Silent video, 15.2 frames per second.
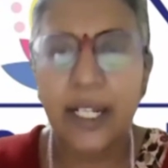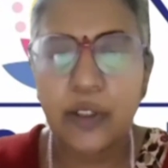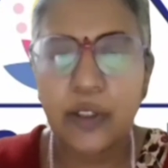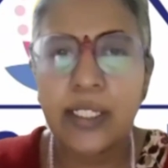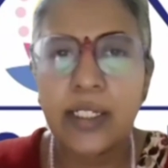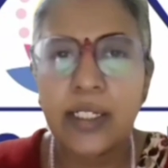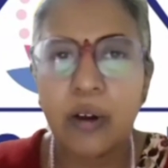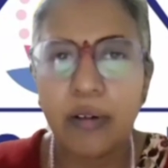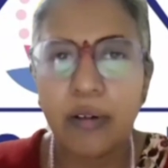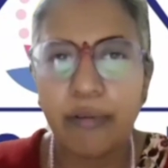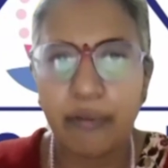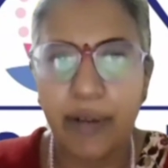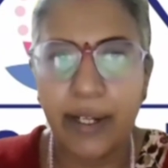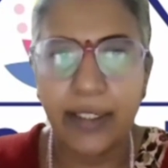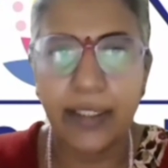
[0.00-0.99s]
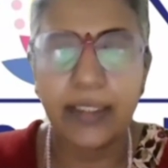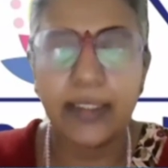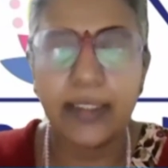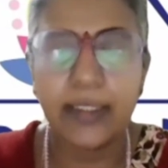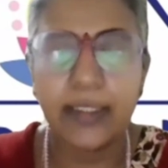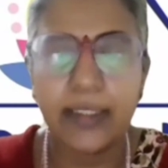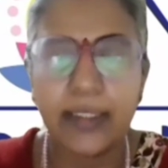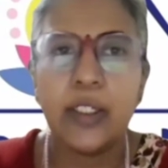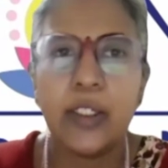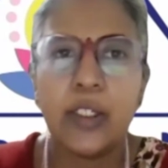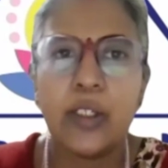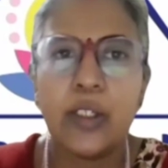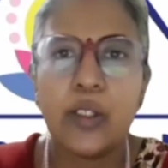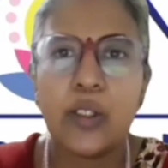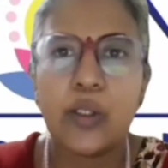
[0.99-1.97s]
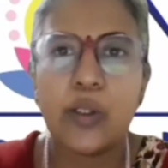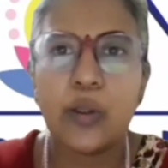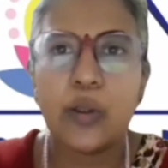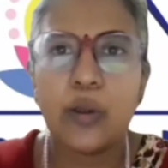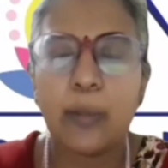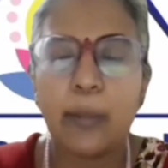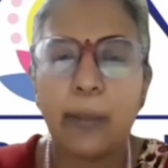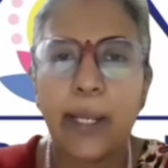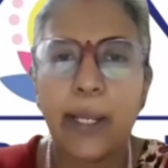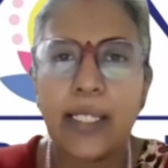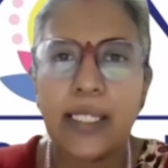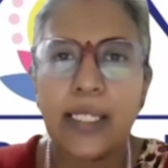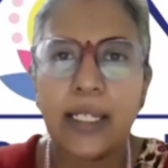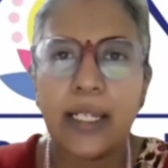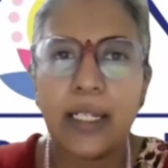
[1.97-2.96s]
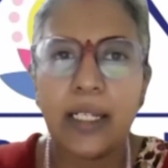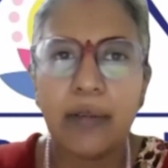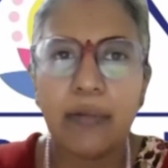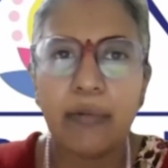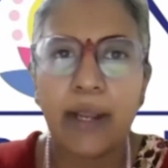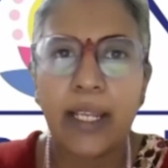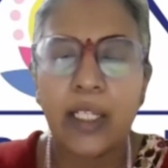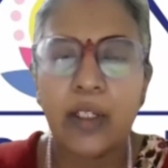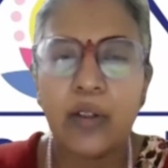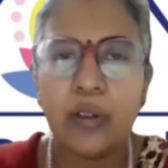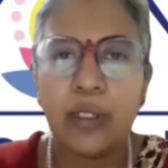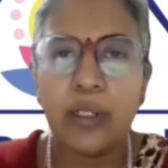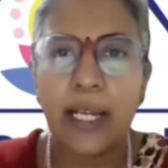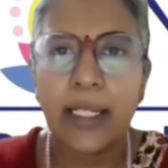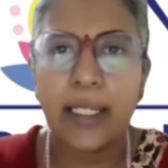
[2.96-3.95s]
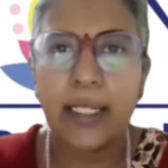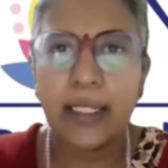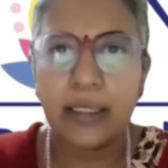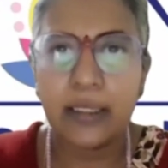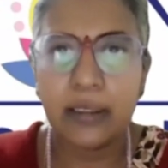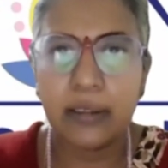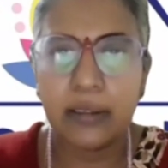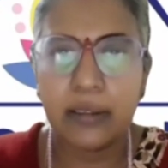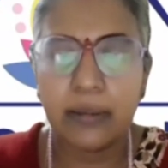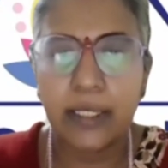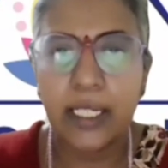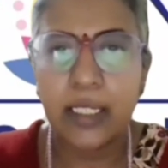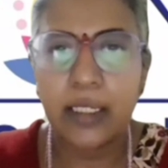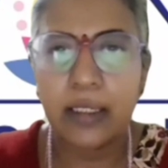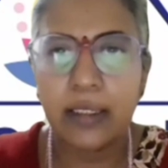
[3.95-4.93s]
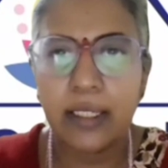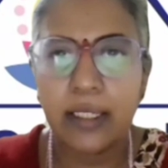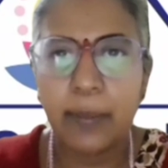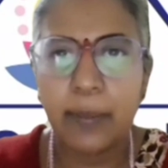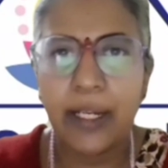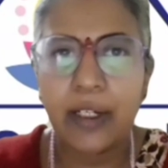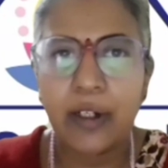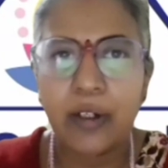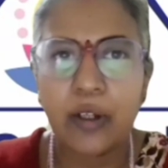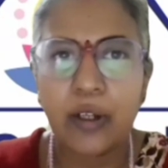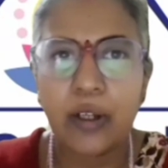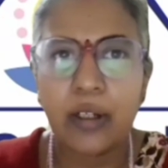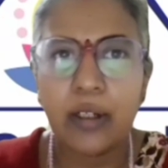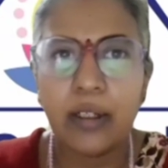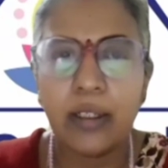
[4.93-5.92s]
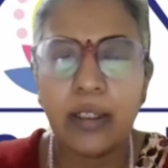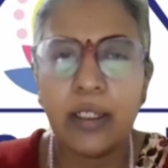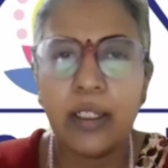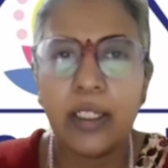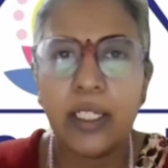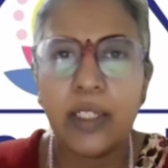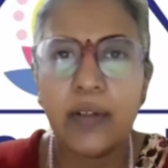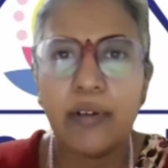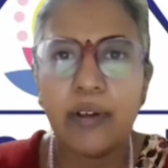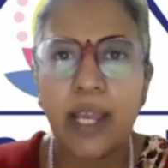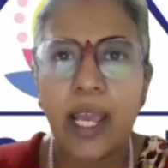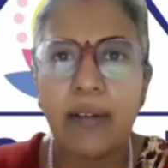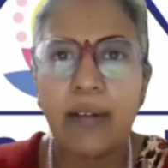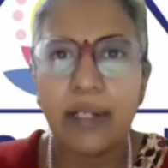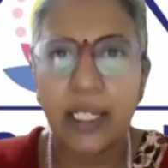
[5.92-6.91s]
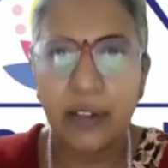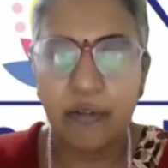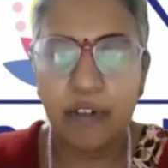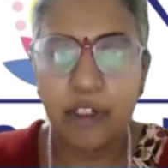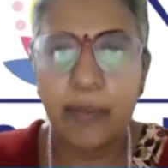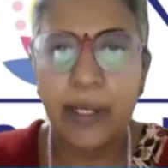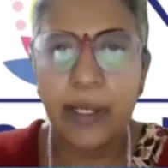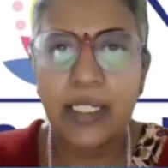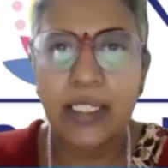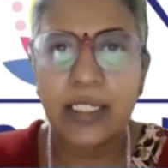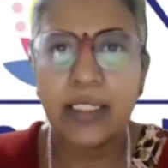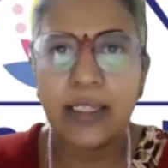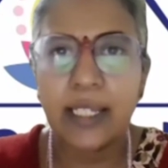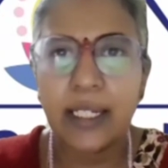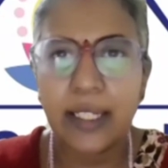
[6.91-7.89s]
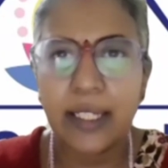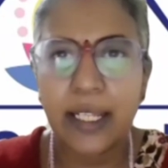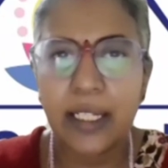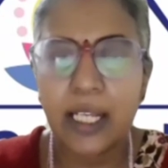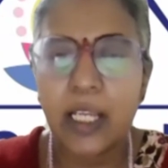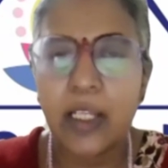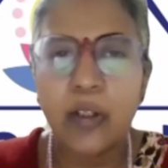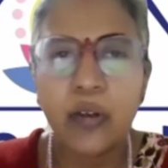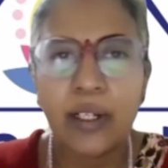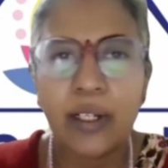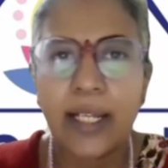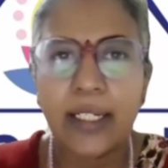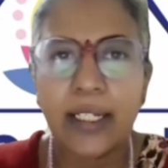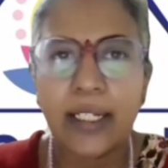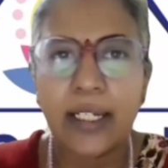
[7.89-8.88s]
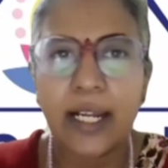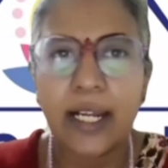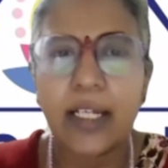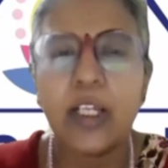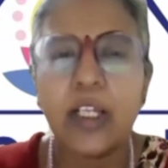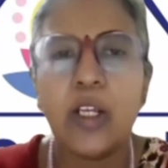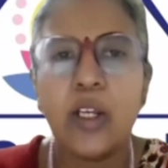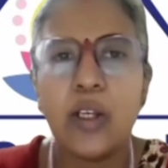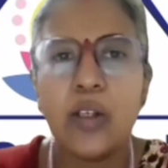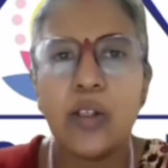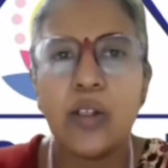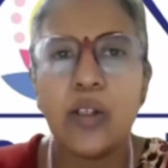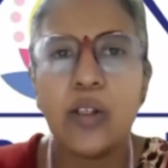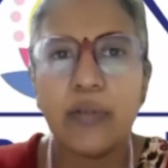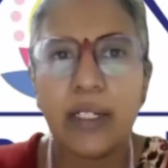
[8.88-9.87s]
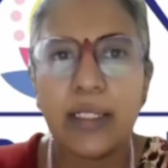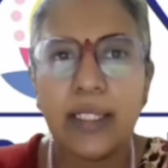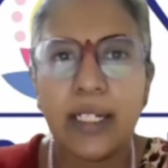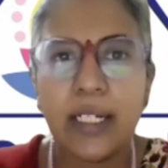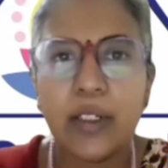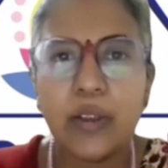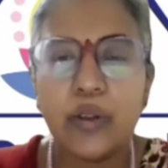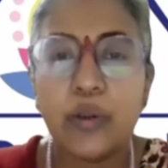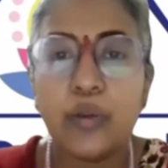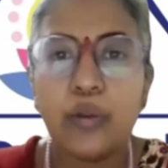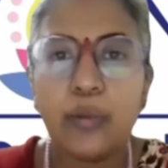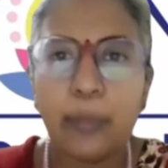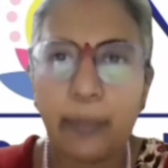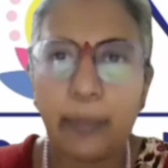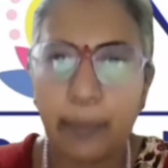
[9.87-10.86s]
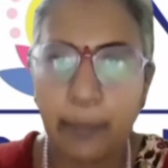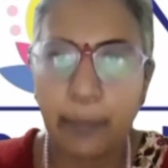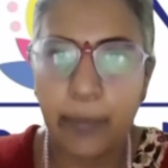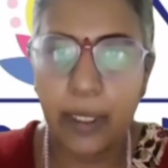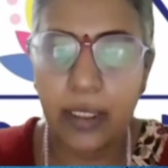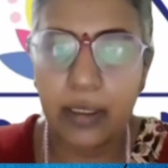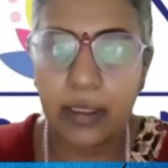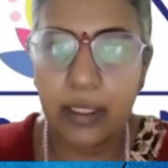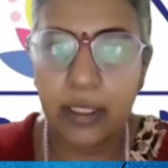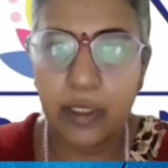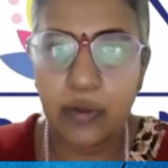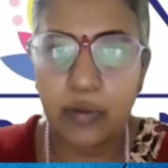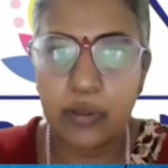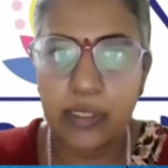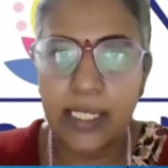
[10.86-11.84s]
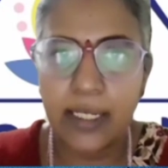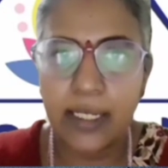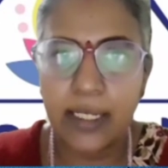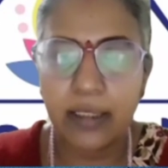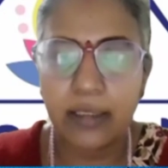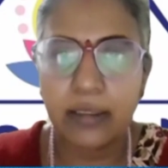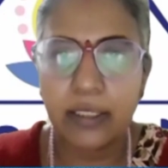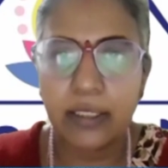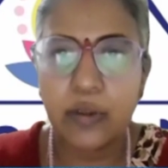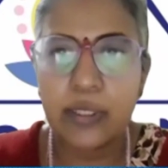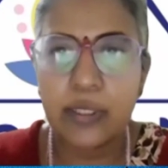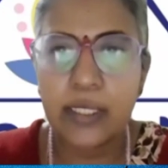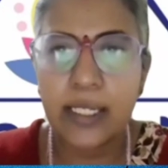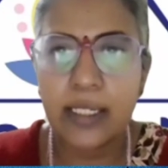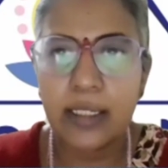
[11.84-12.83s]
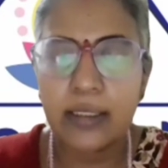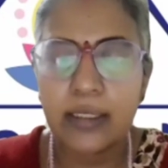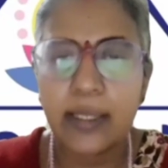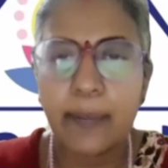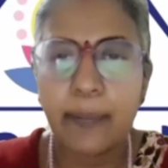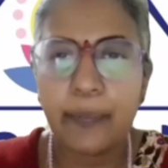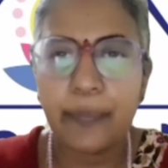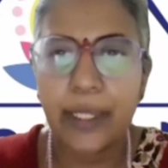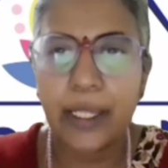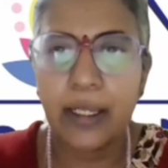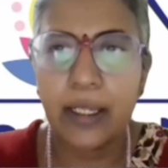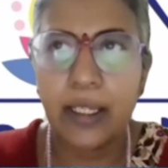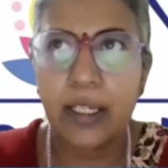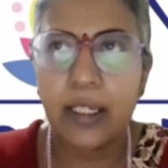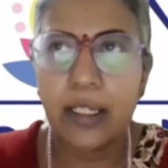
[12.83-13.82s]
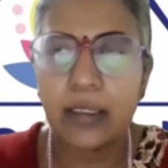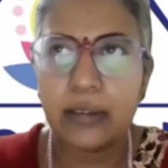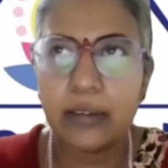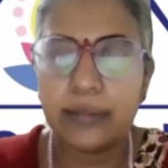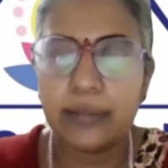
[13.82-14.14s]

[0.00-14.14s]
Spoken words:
and reducing of weight. So, basically, why you will get knee pain and all? If you have inflammation in that area, you will get it, right? So, for that, through using some